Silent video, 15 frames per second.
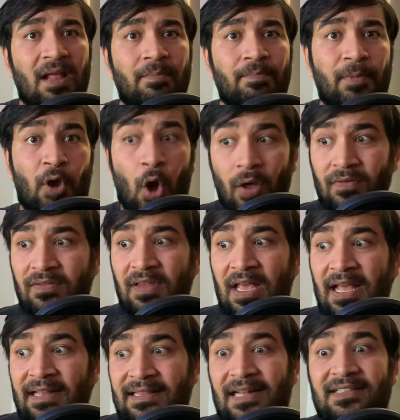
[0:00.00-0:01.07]
because
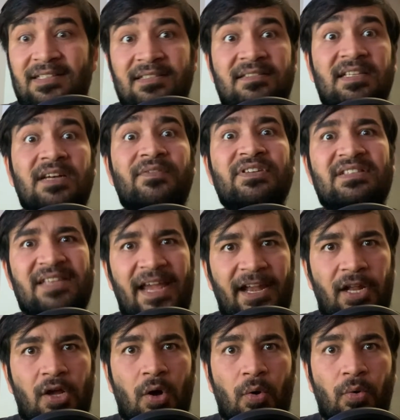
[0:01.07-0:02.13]
that's a server
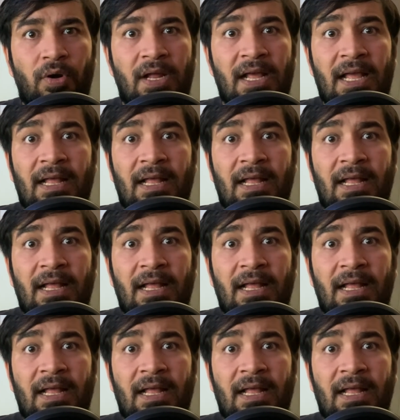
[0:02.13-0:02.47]
side code